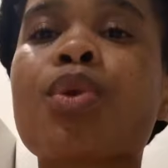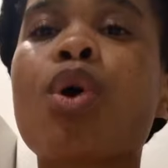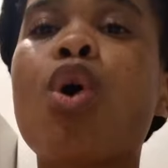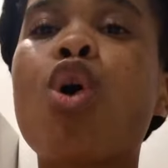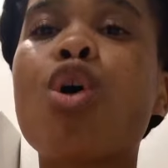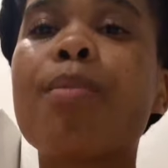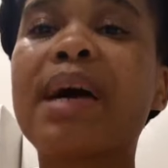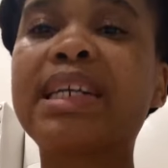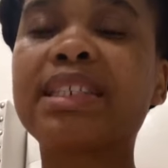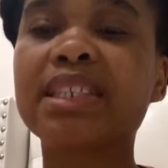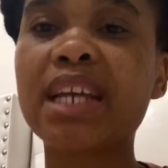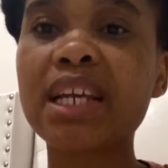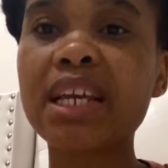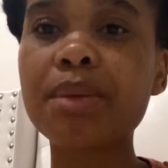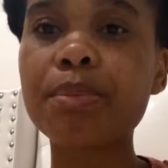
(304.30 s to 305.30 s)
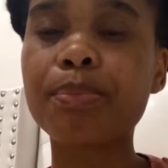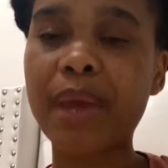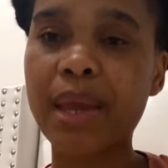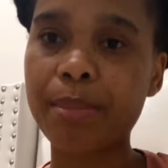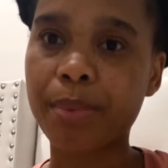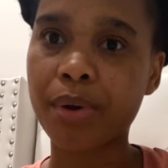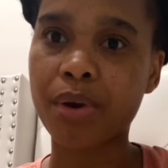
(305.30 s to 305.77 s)
On my second
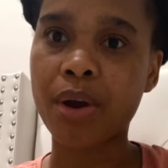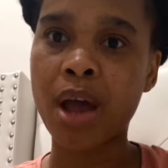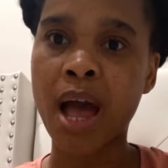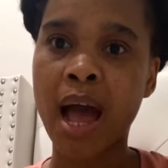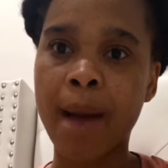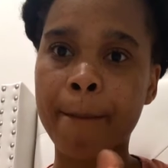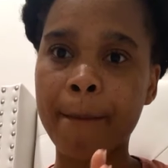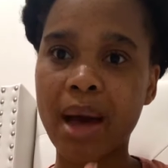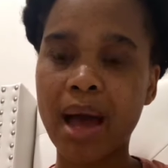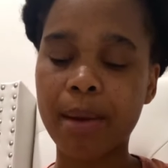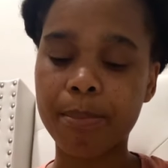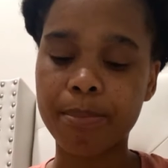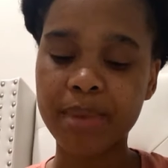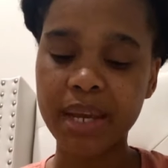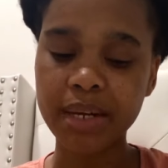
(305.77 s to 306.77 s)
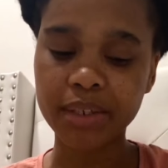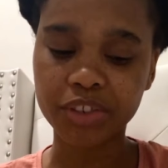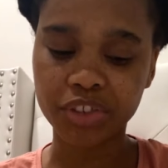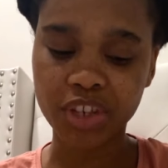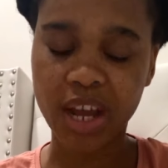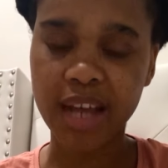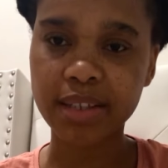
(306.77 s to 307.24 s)
paper, I made a
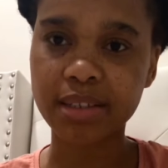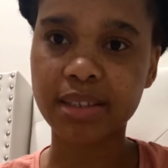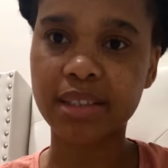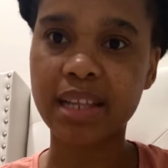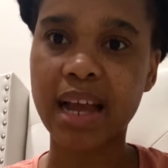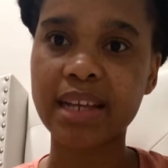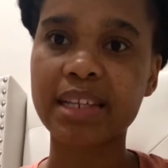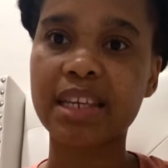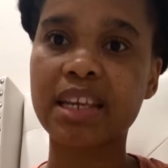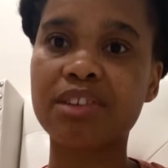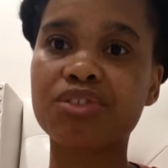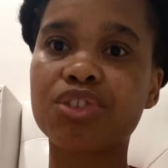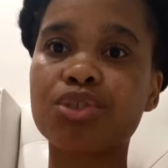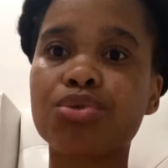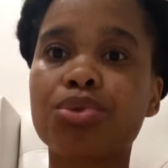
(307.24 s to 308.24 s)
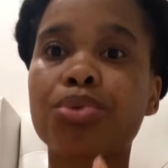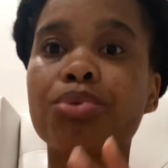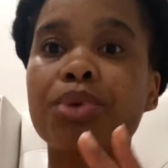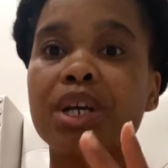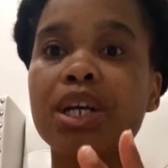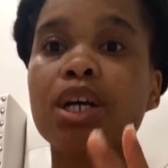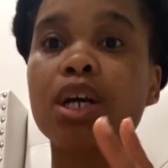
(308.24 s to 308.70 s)
chart that gives you
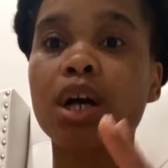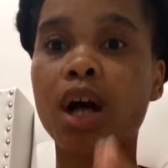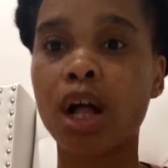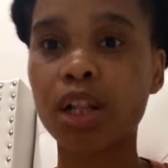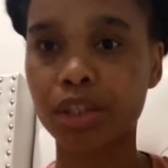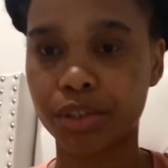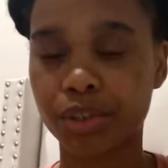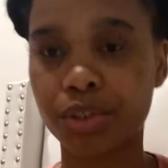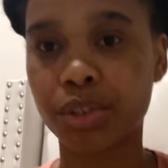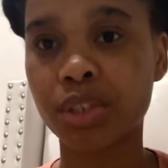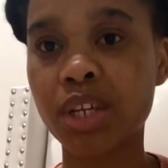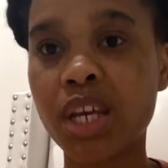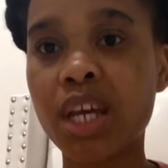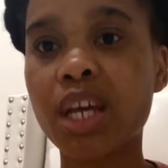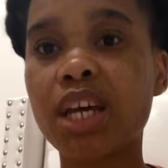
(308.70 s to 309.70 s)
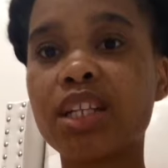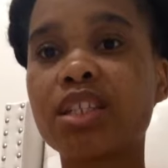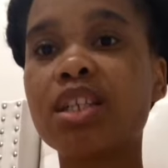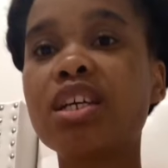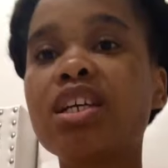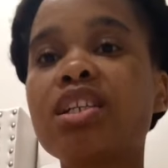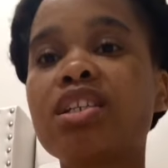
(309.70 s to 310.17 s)
3 colors. And
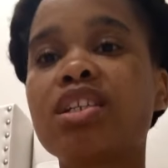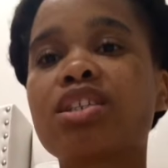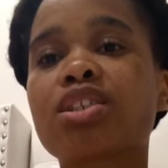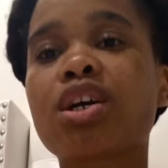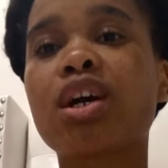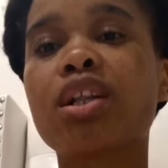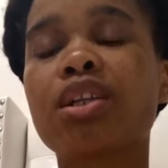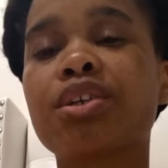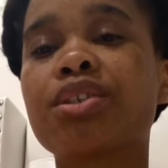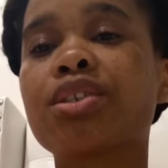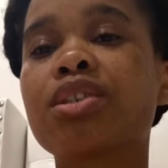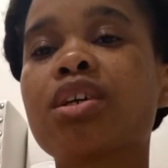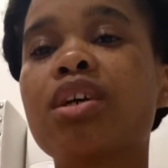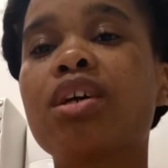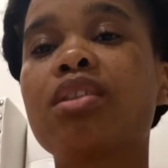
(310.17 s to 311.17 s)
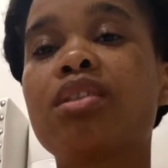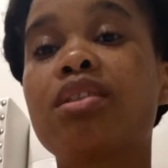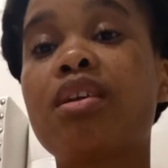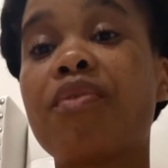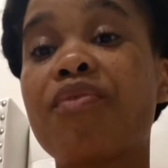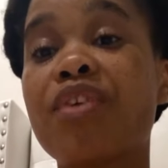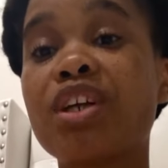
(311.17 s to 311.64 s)
in these colors,
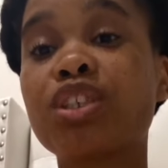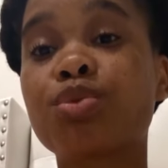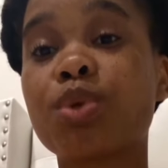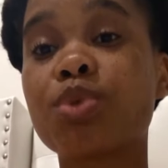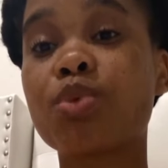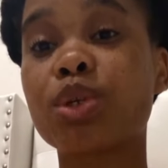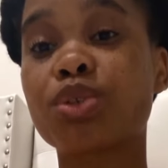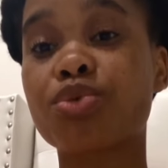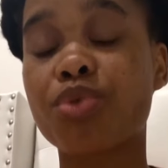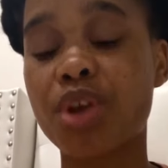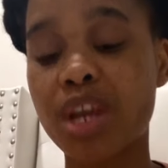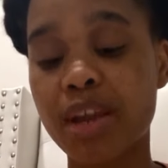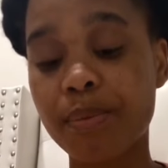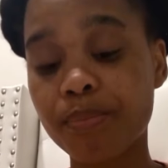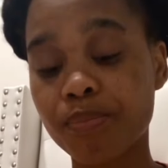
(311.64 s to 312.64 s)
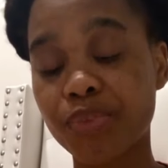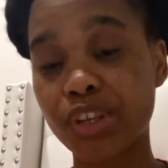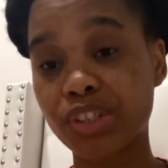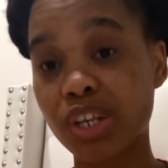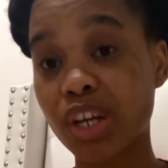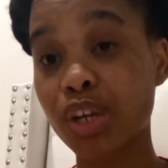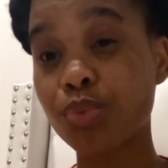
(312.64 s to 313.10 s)
the first one was green, the
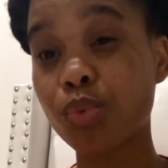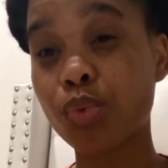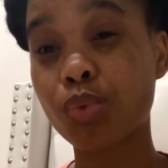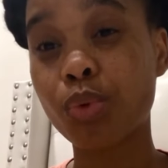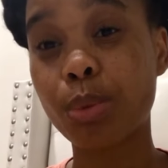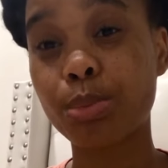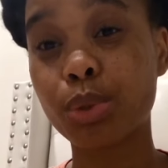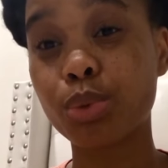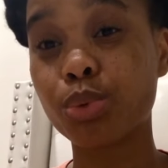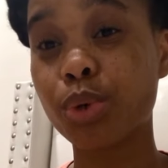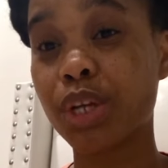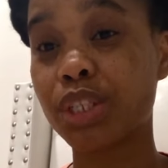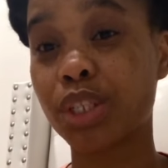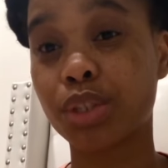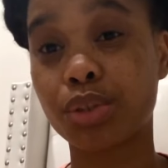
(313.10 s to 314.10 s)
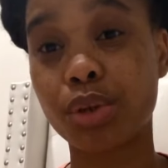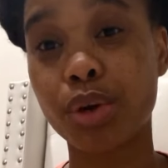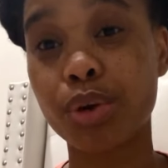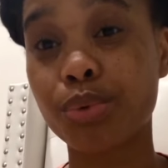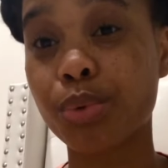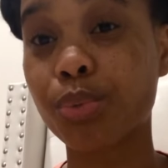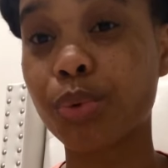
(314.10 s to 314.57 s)
second one was blue, and the third
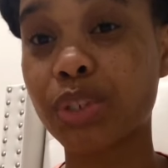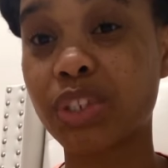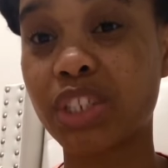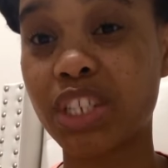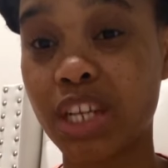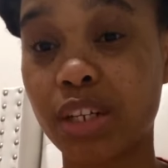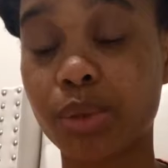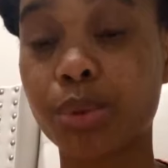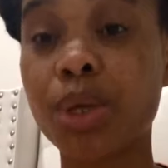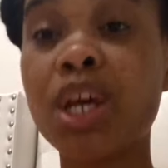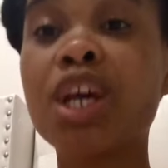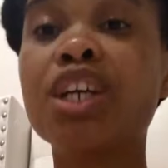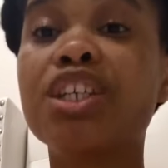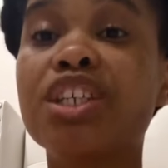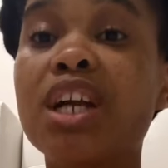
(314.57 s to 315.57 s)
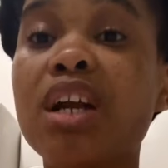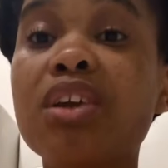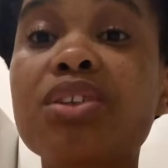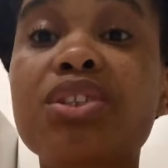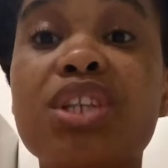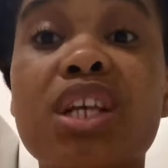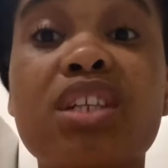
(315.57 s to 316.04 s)
one was yellow. Yellow
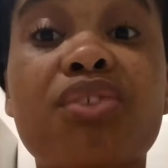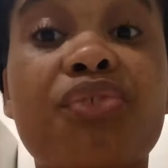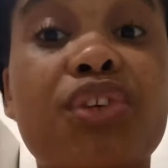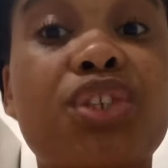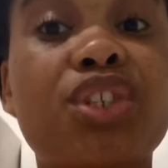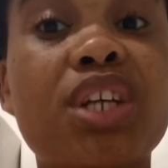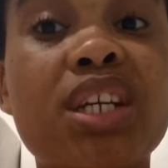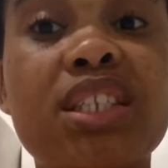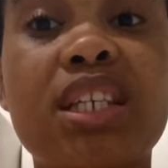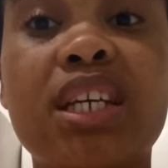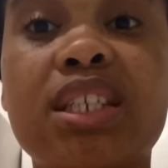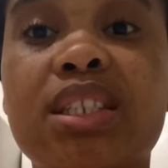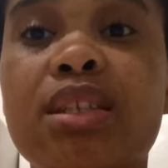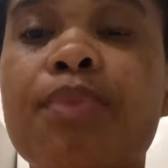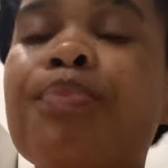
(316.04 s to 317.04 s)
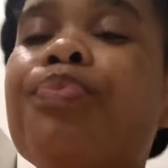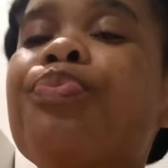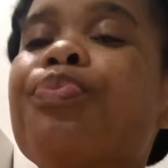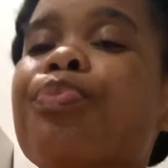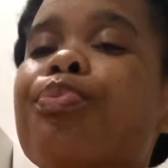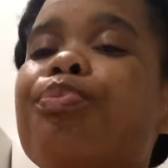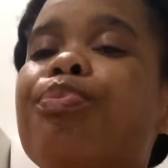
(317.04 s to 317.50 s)
stands for success.
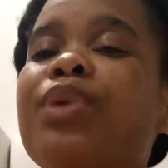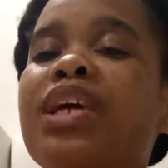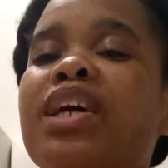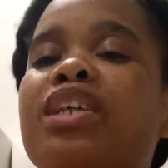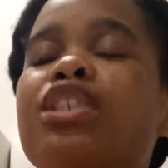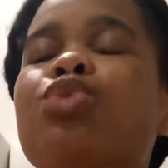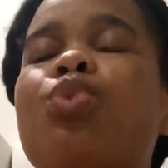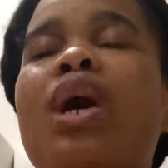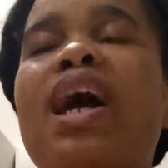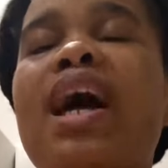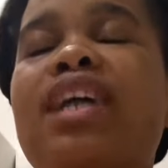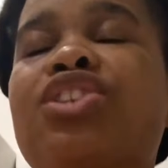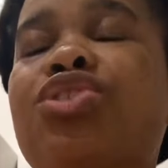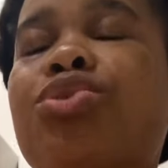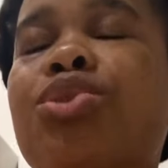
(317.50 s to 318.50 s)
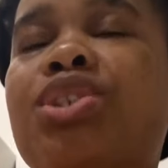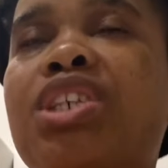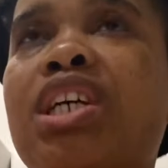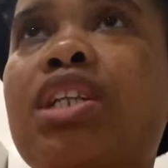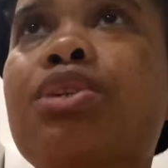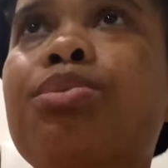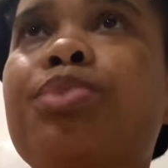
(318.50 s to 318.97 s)
Because why I chose
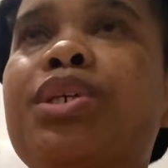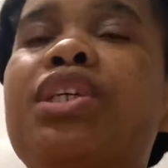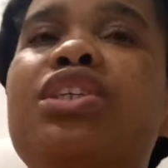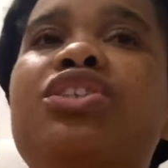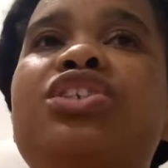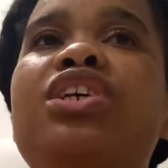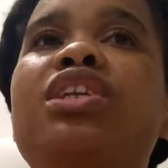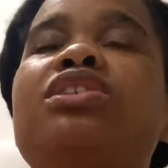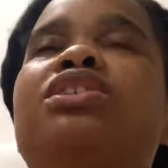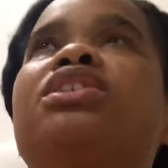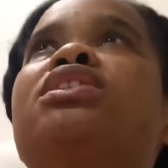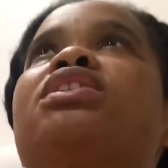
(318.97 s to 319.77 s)
yellow? Because yellow is